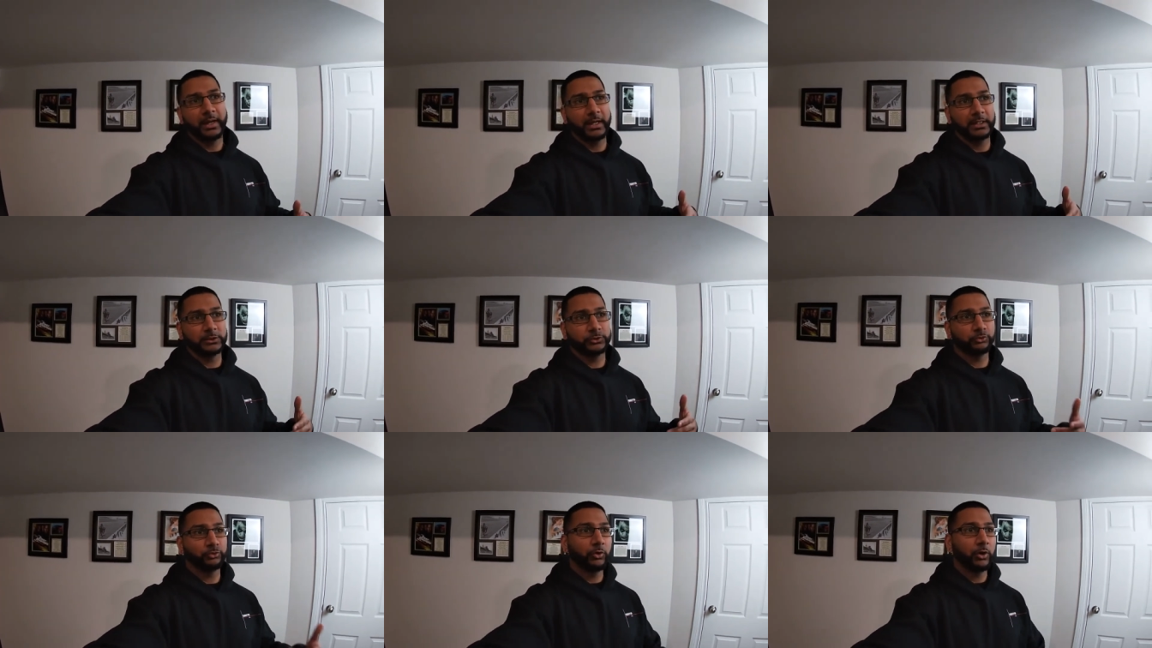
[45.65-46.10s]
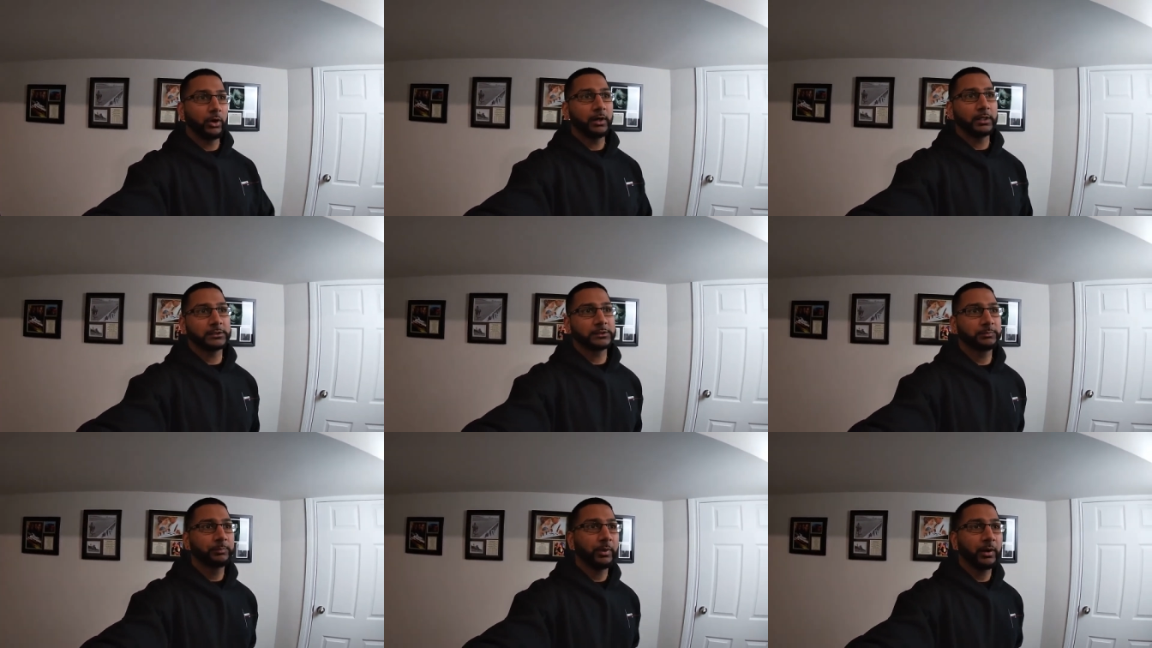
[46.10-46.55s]
as
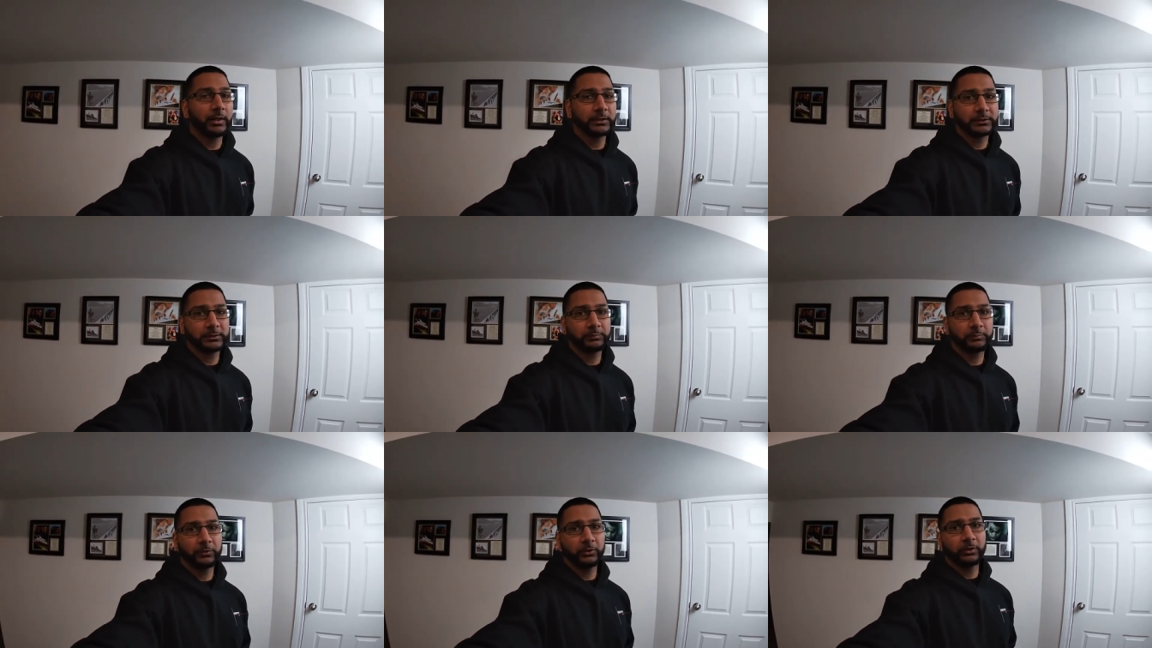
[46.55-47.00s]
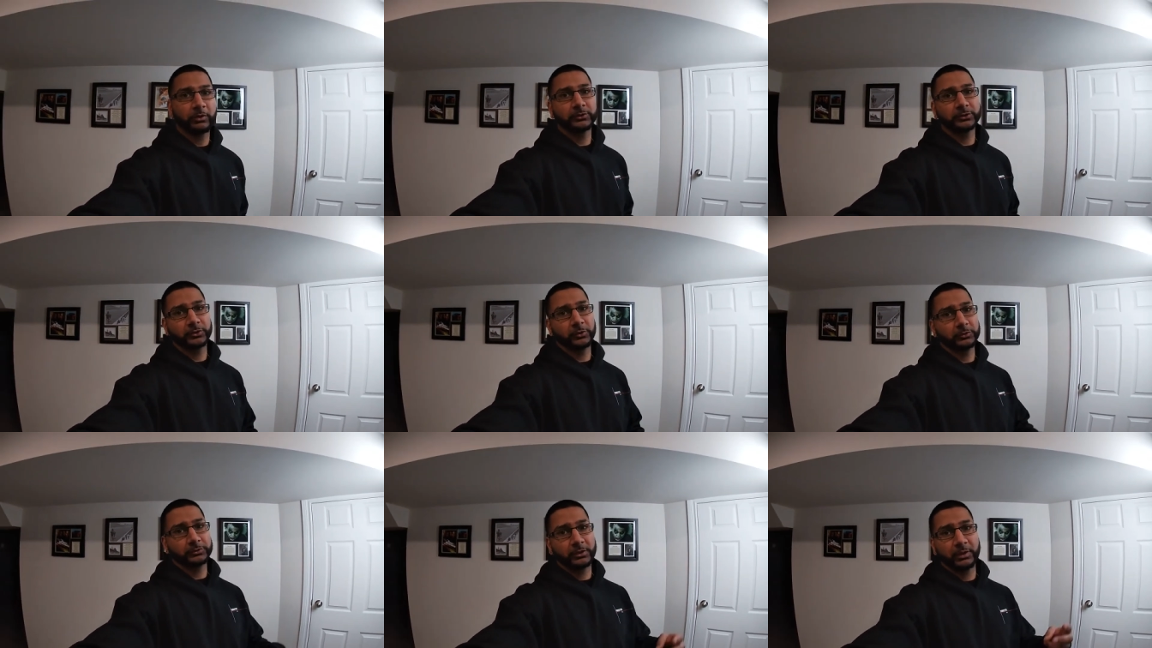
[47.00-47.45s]
raw as
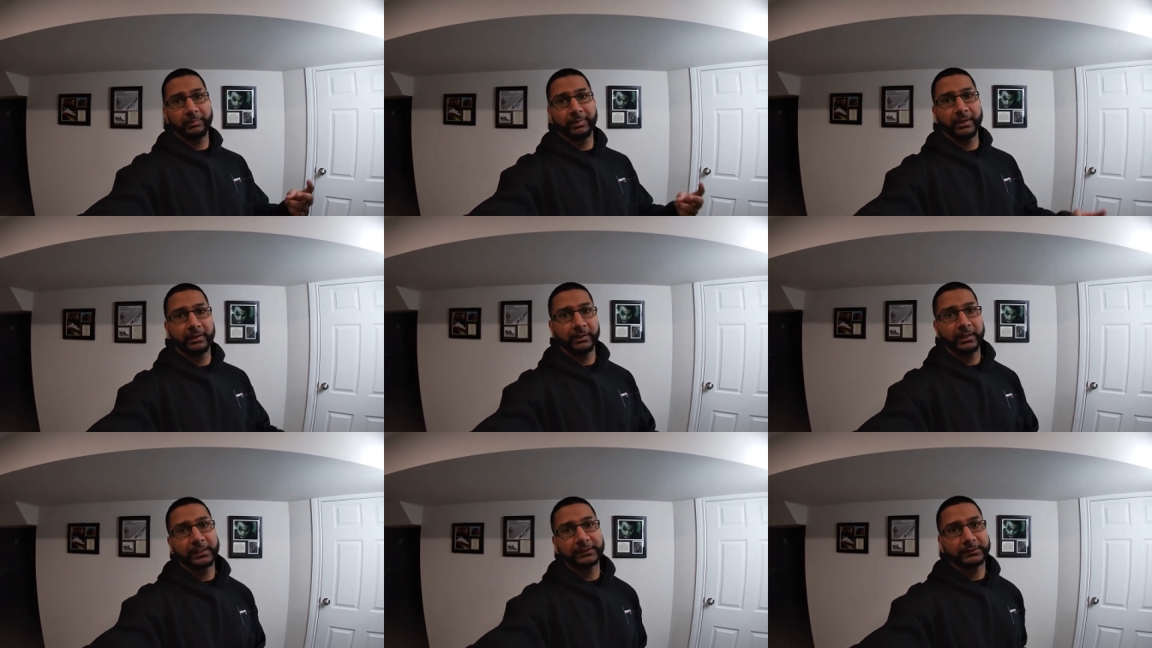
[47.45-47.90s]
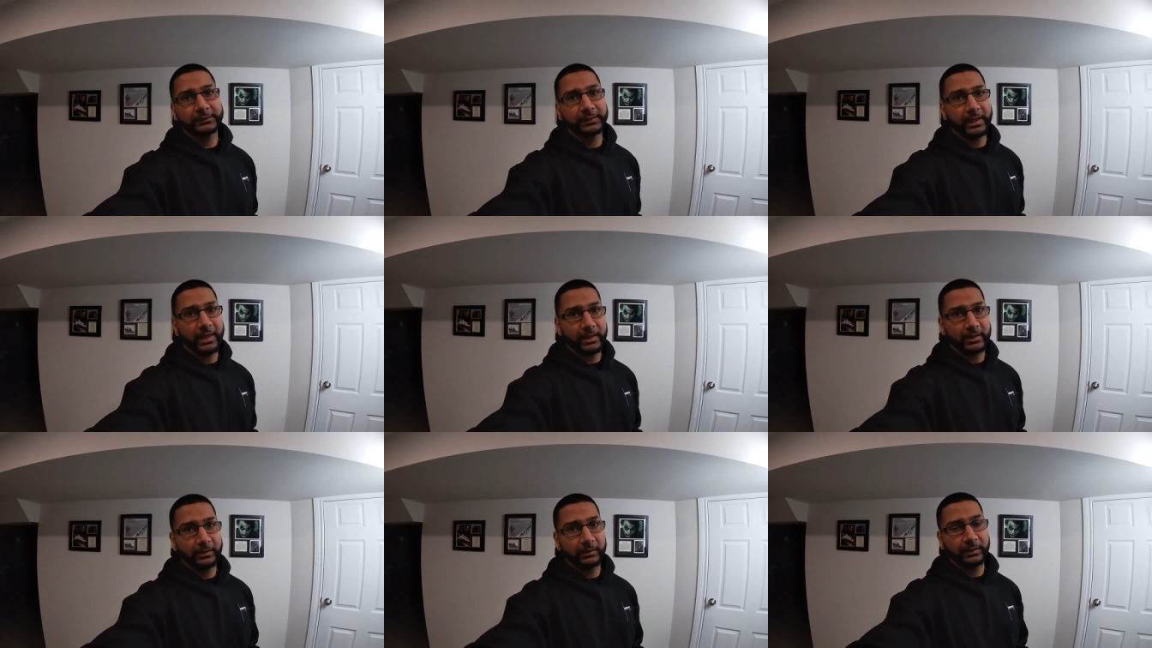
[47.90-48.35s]
possible, so it's going to be less
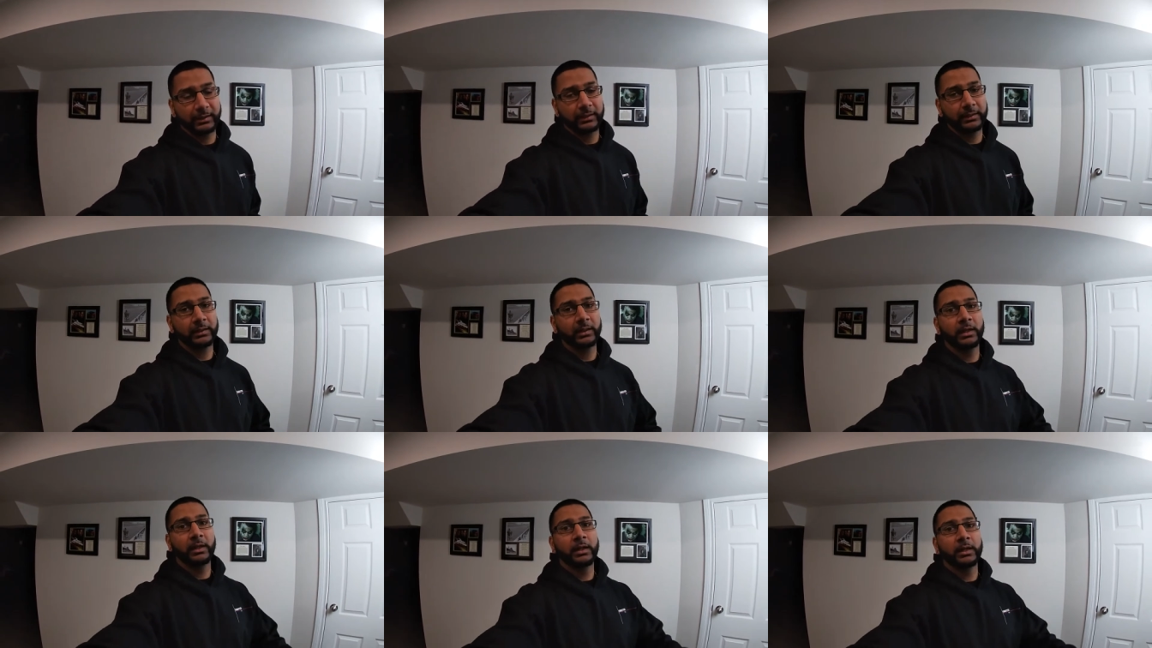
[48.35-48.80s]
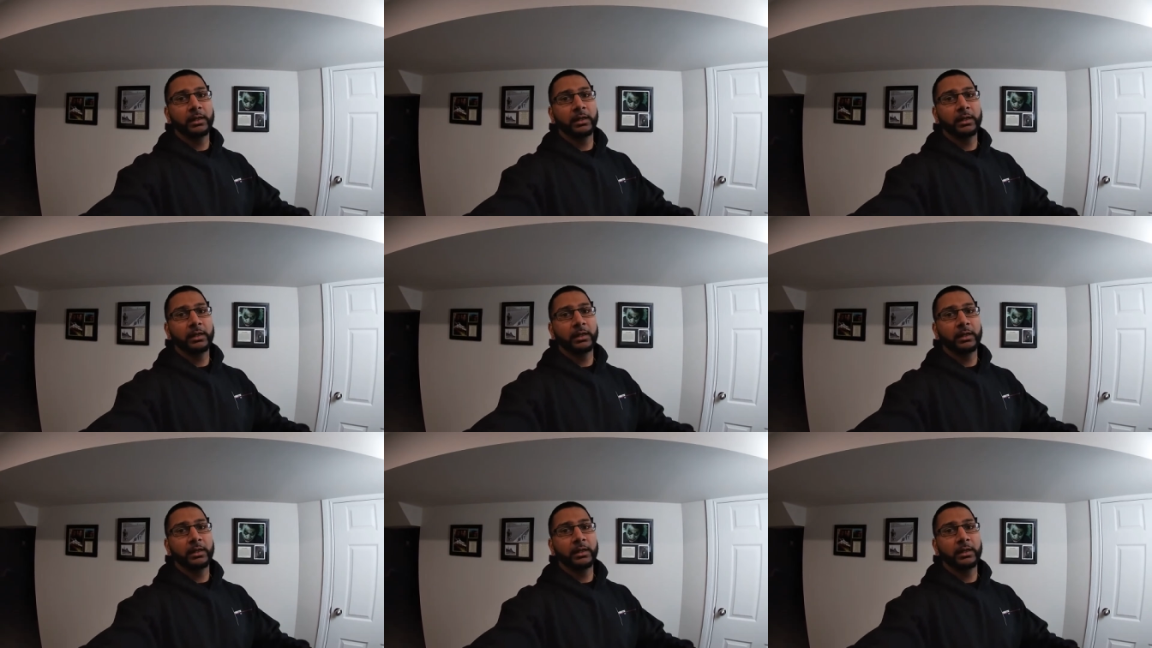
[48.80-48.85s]
editing.